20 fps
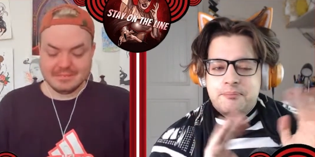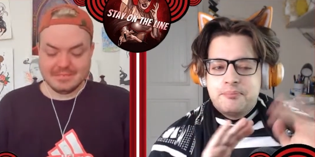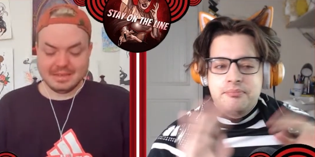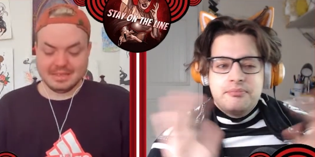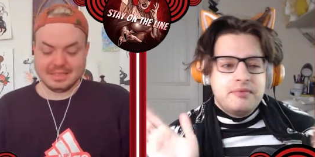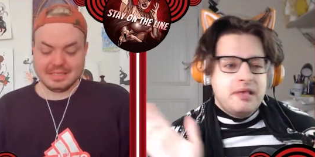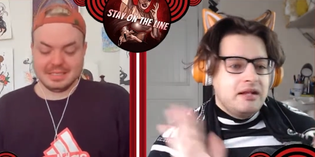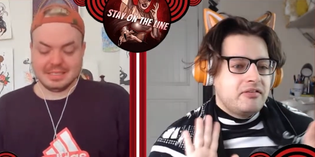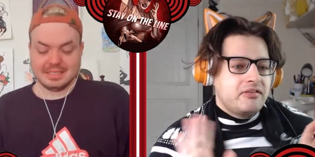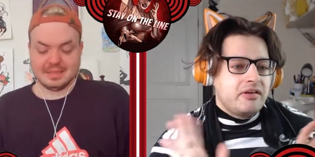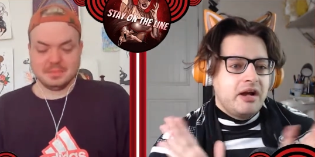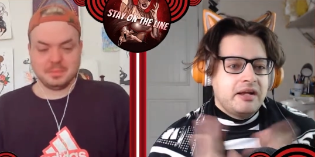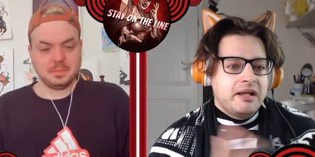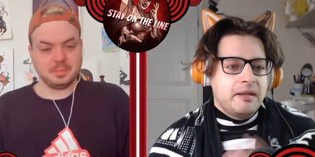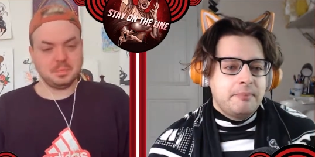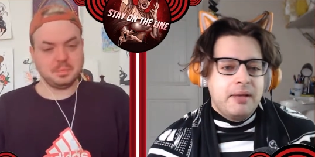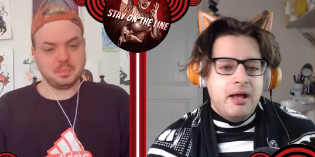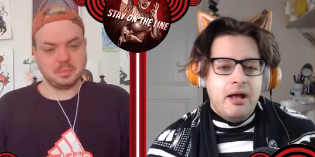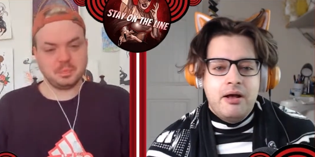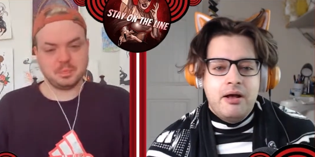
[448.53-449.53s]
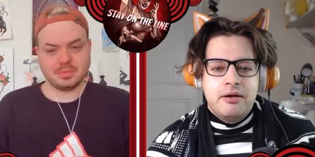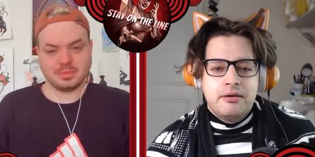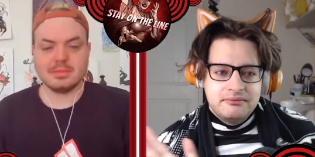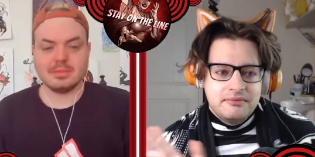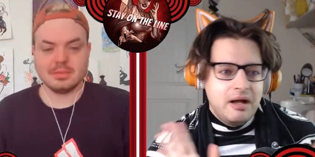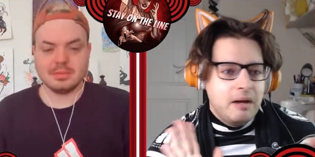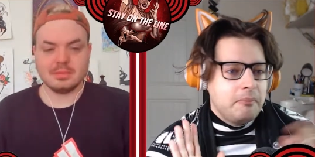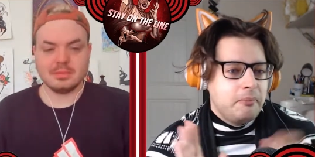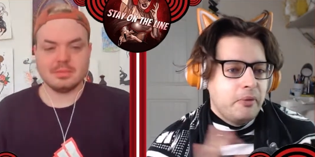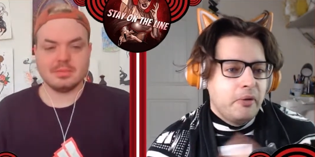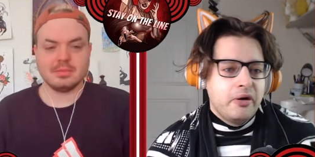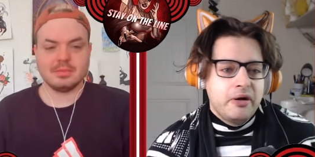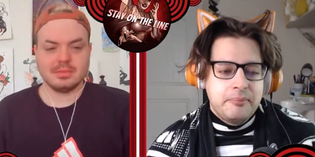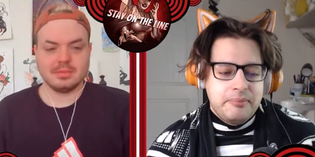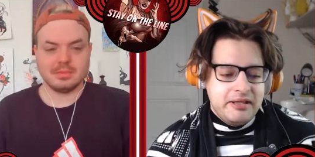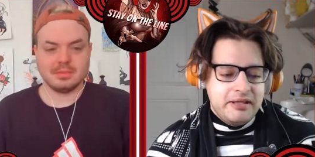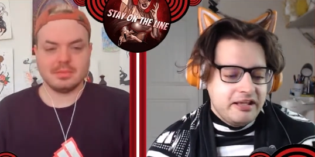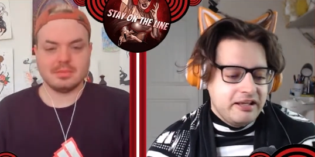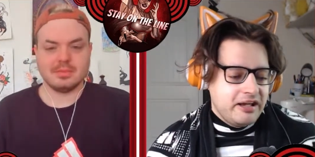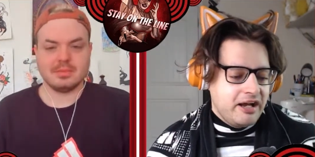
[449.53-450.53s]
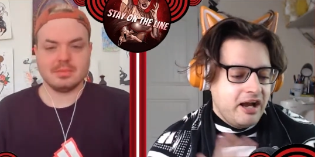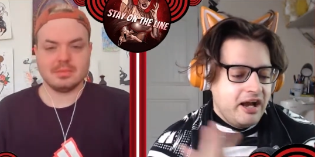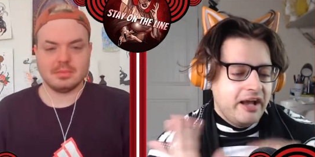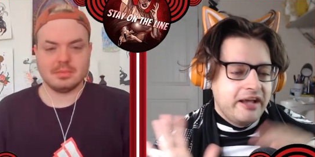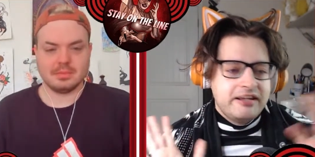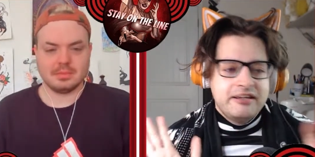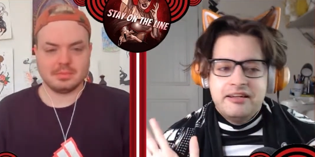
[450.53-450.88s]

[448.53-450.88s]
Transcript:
Speaker 1: They talk about Abora being gone.